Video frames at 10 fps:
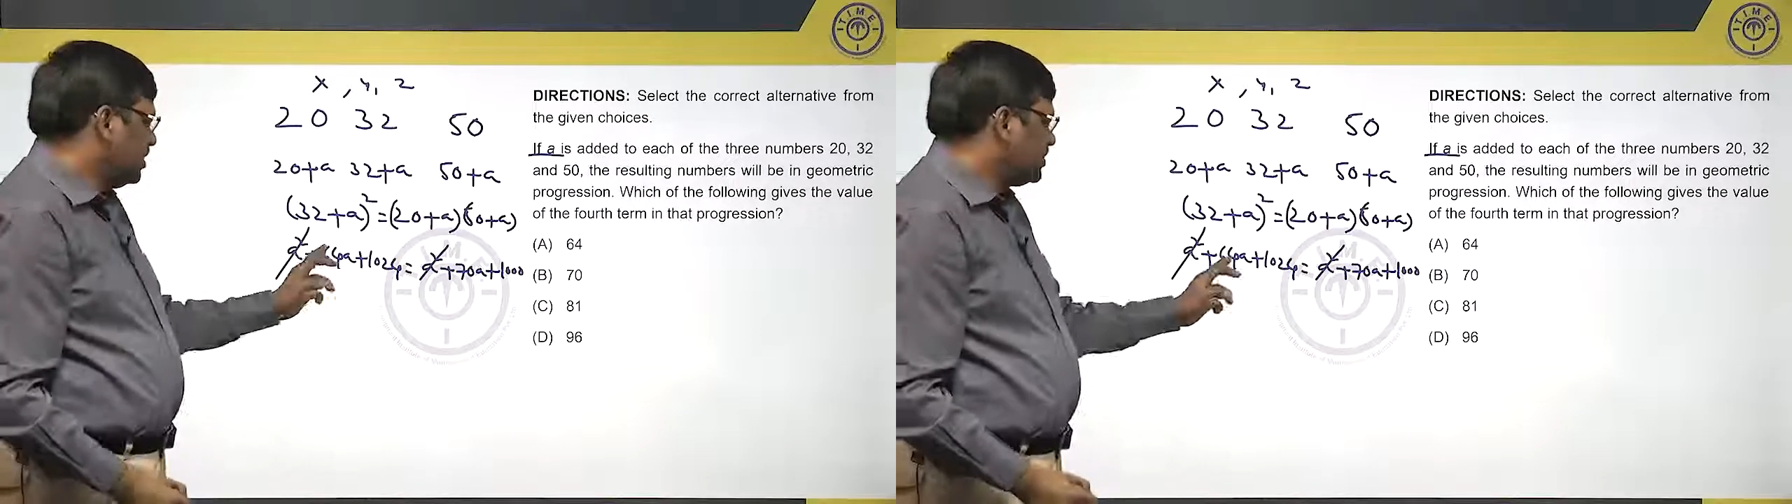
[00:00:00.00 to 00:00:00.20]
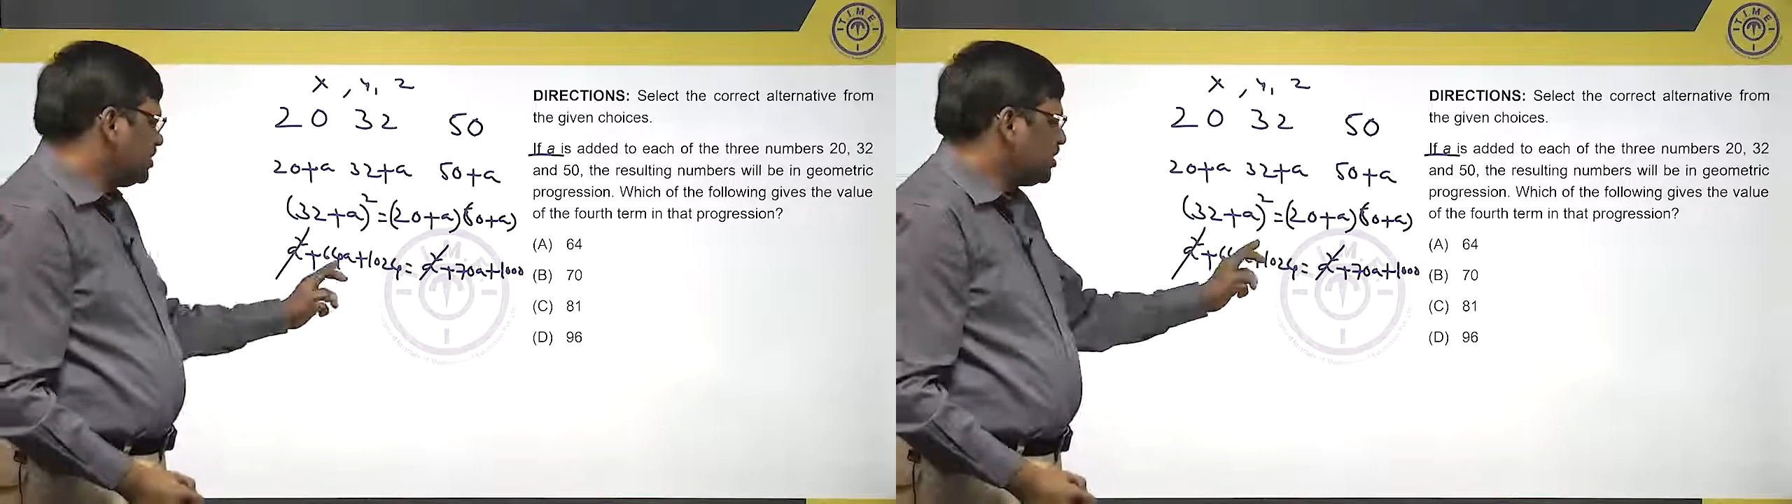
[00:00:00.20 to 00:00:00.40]

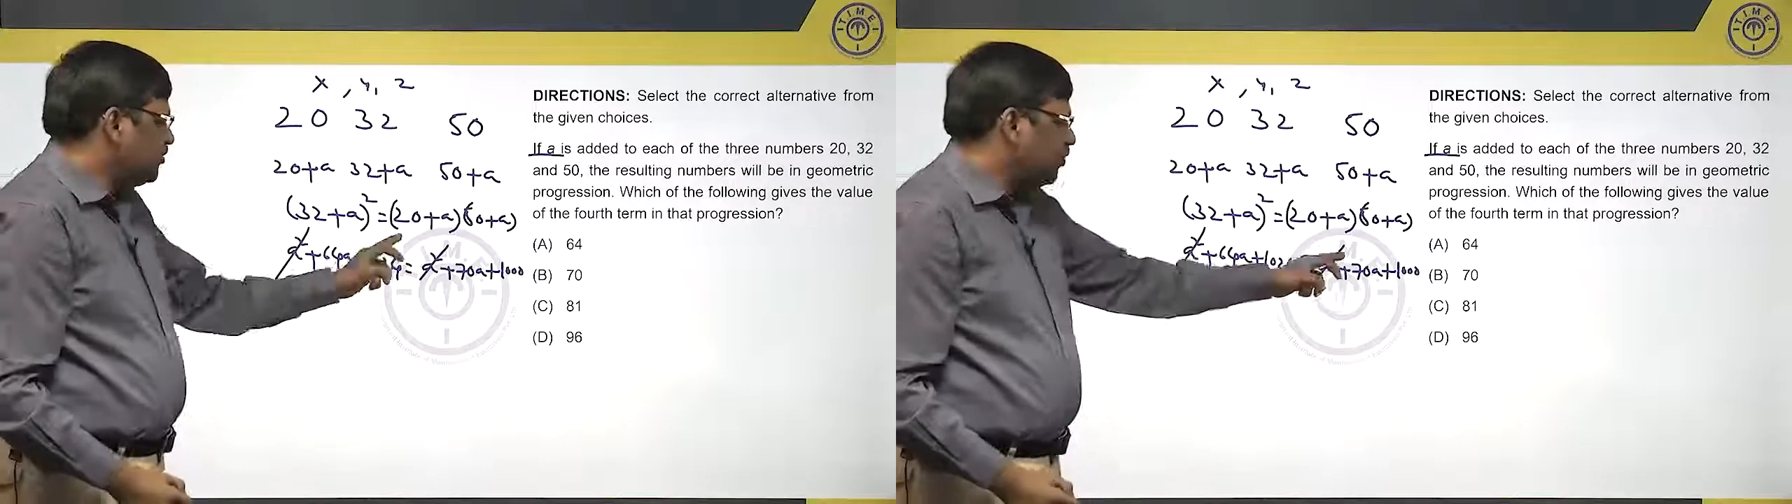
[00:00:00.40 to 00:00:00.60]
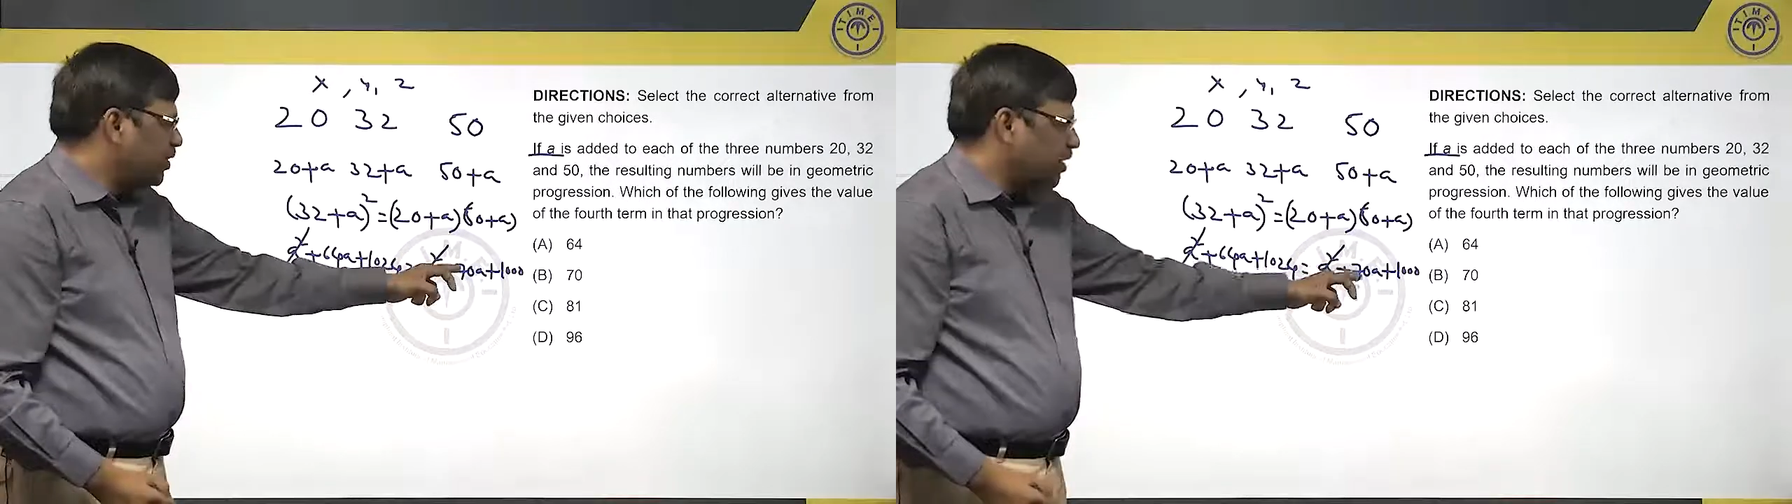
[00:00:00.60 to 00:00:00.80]

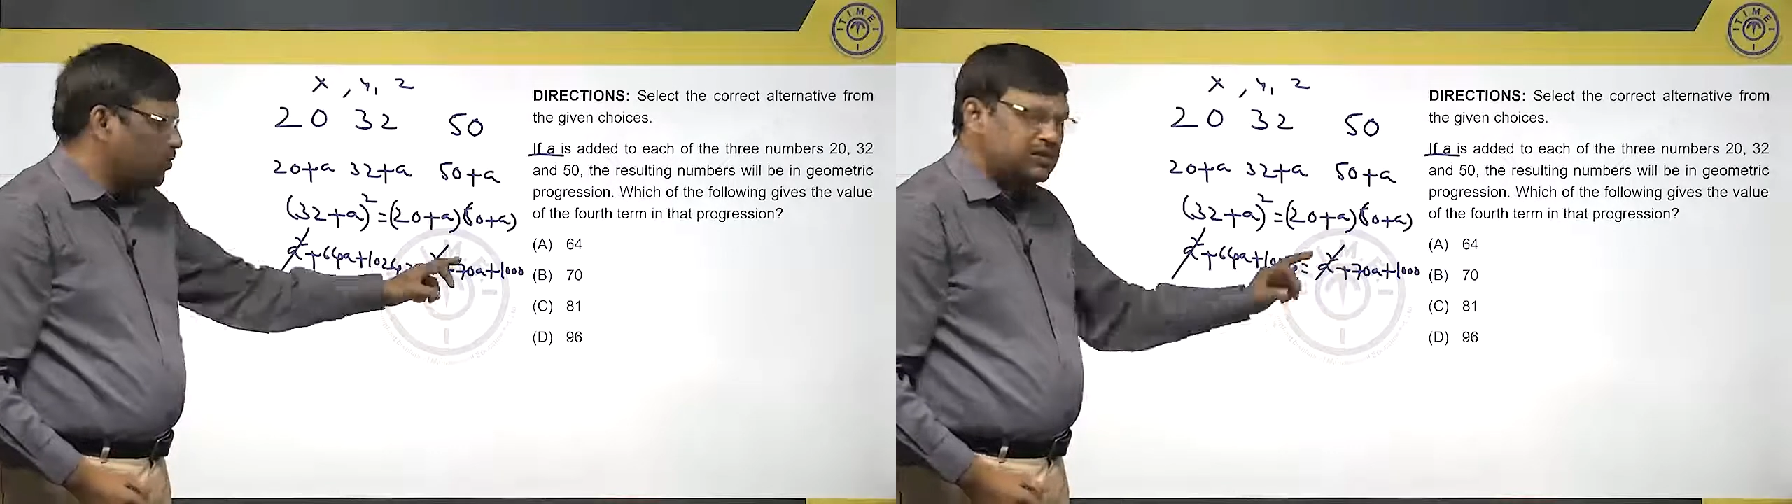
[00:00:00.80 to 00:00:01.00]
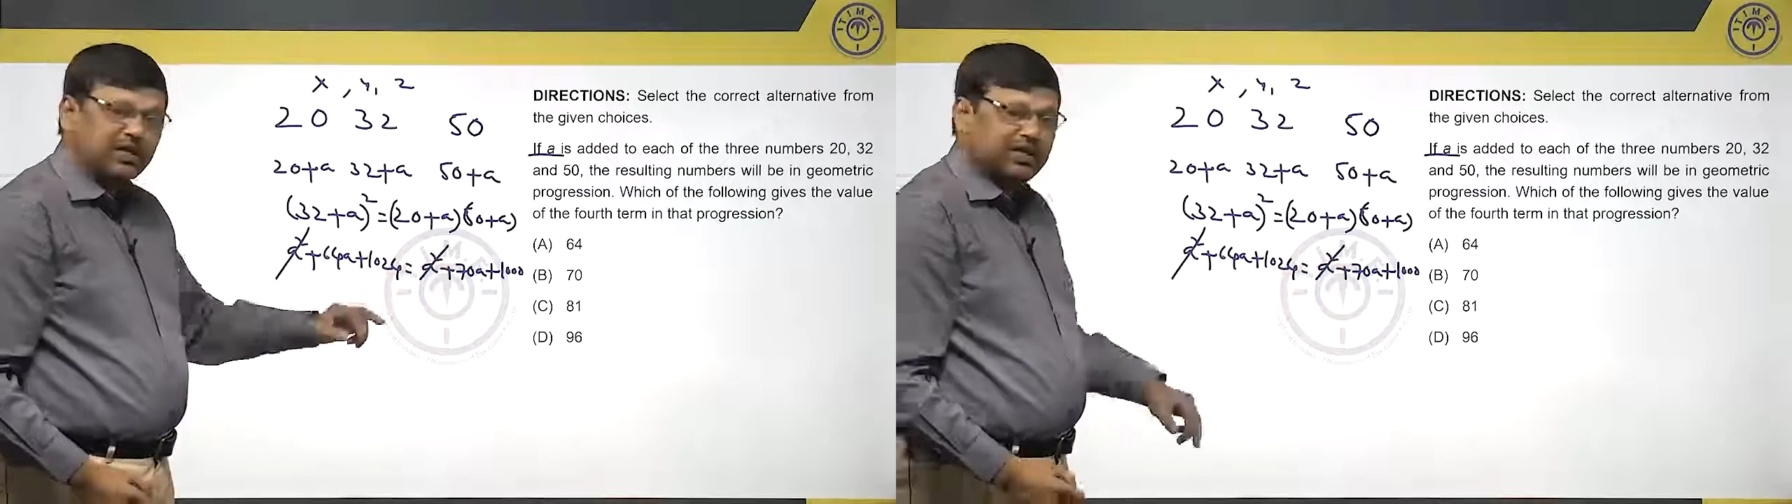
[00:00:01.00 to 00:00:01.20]
64a
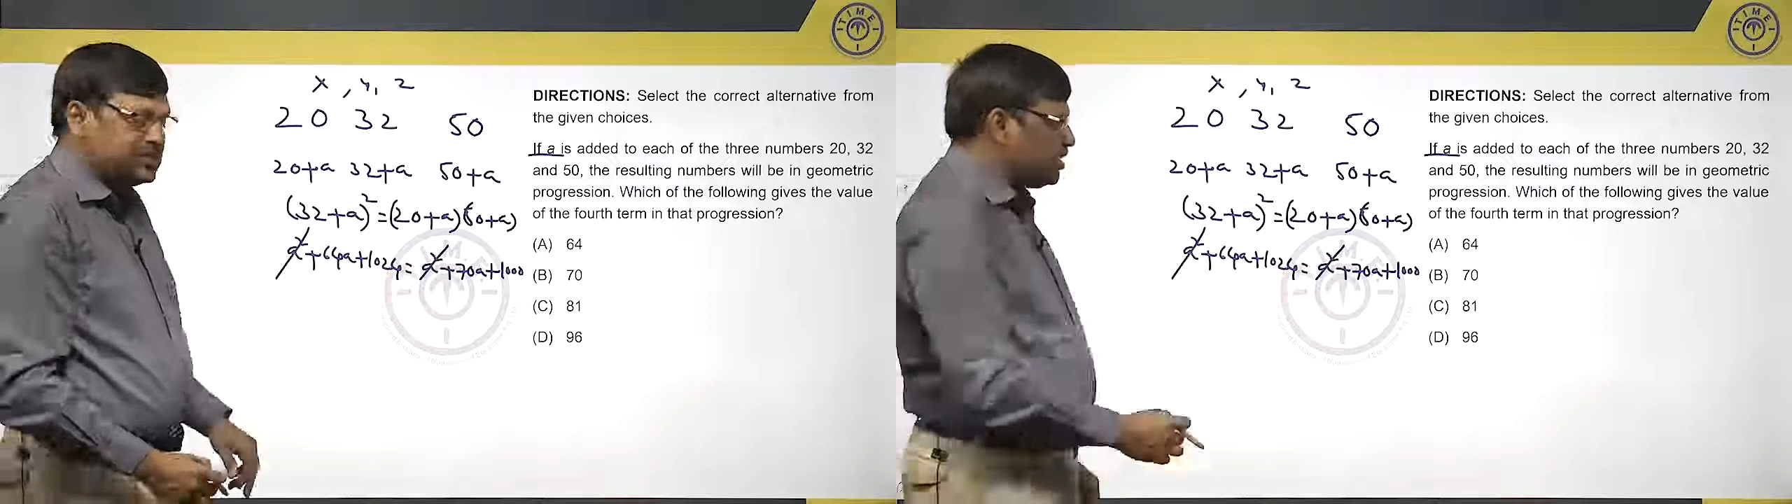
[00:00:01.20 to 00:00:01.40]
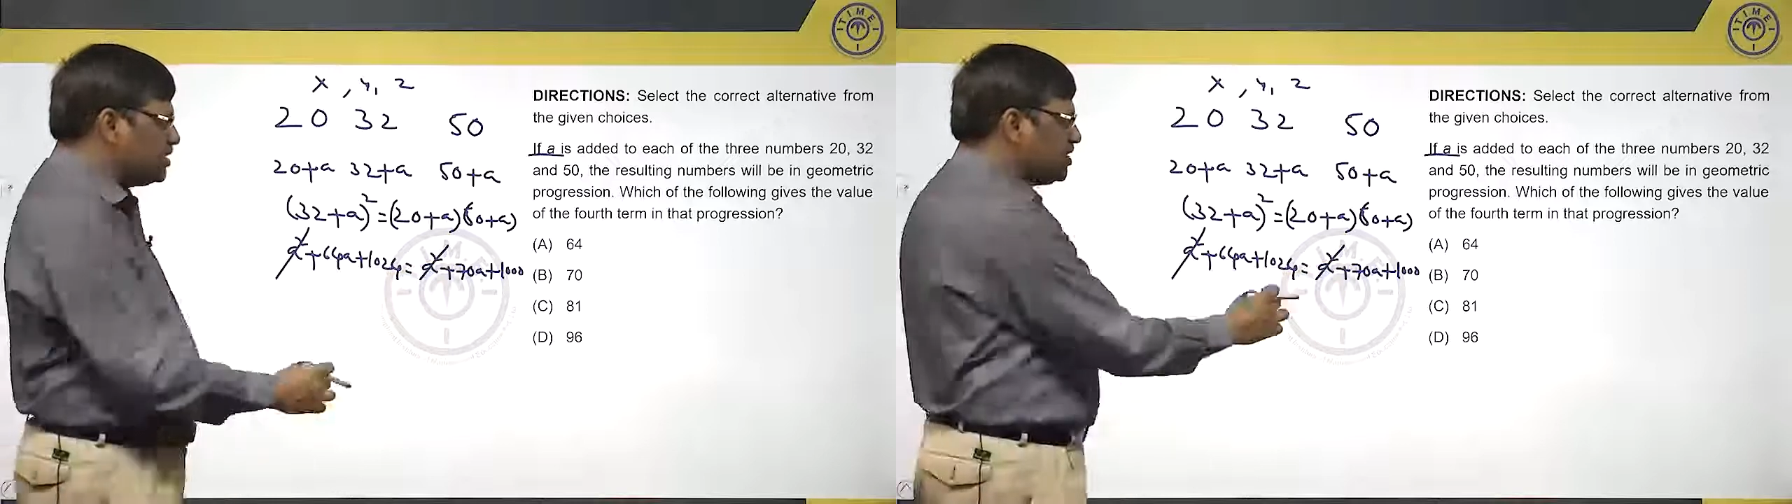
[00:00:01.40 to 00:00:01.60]
goes other
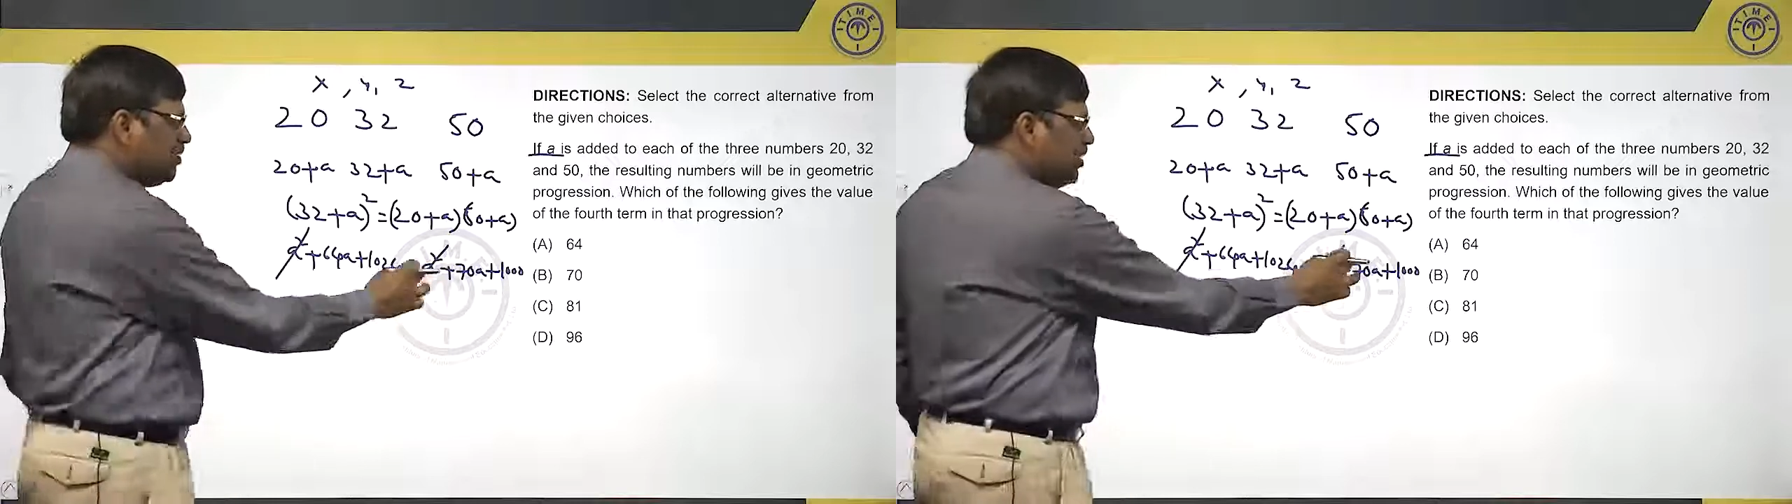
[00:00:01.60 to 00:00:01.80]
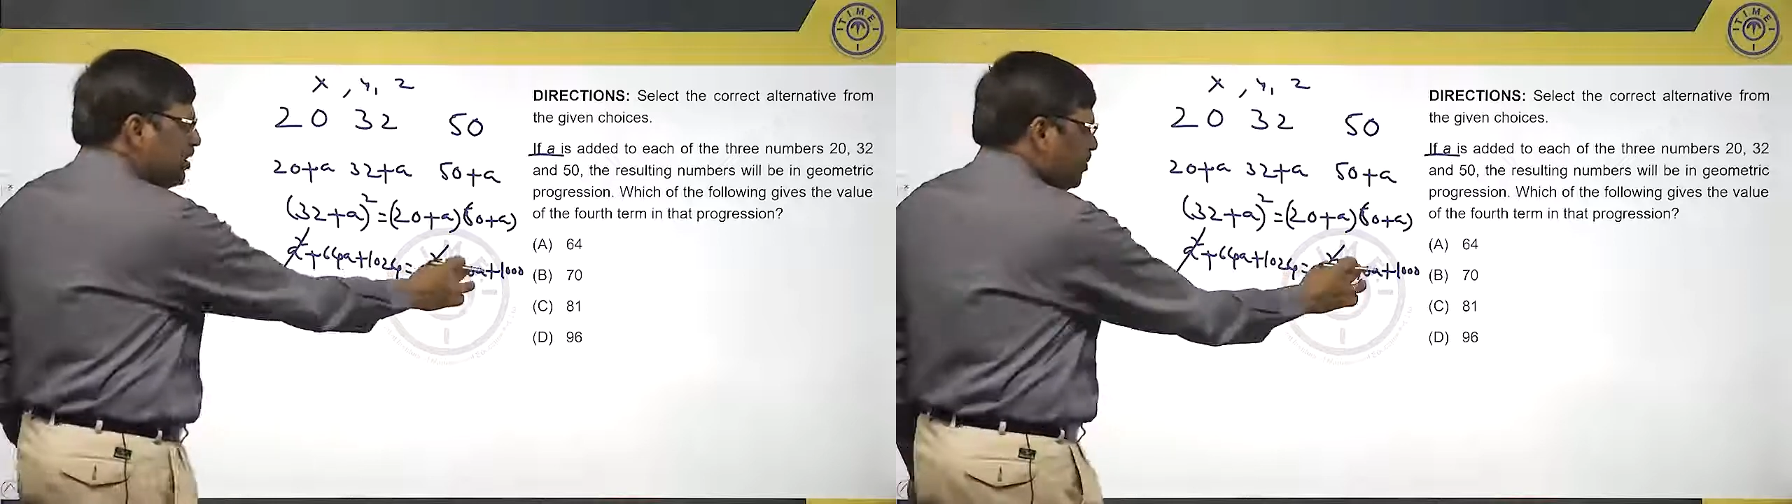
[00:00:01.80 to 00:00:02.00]
side 70